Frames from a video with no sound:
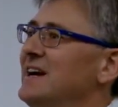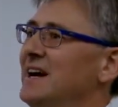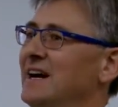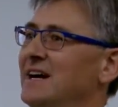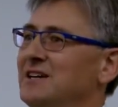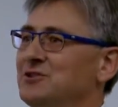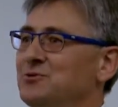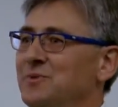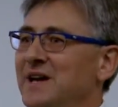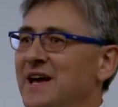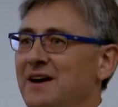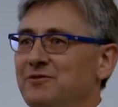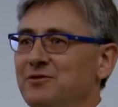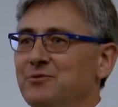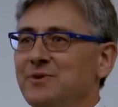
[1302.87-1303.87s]
And we
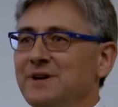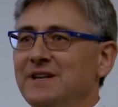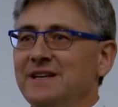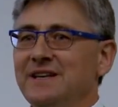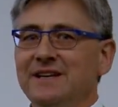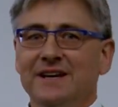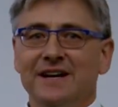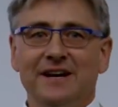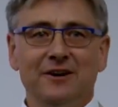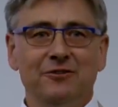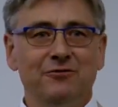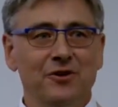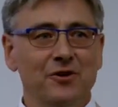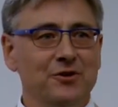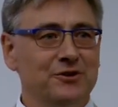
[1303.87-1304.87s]
haven't really
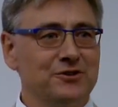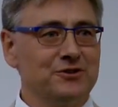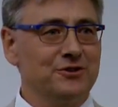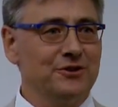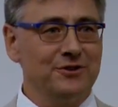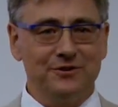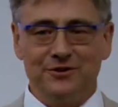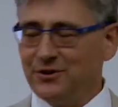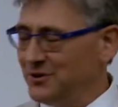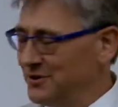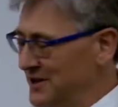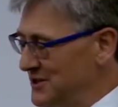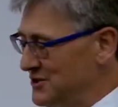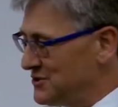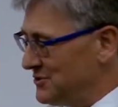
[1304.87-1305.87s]
focused
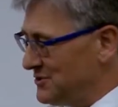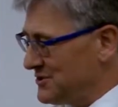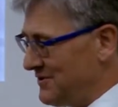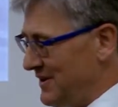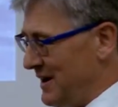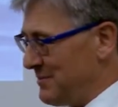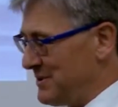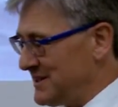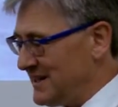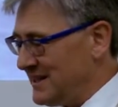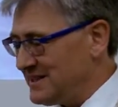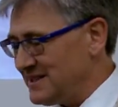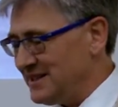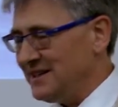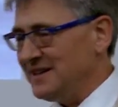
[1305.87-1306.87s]
on these sorts of habitats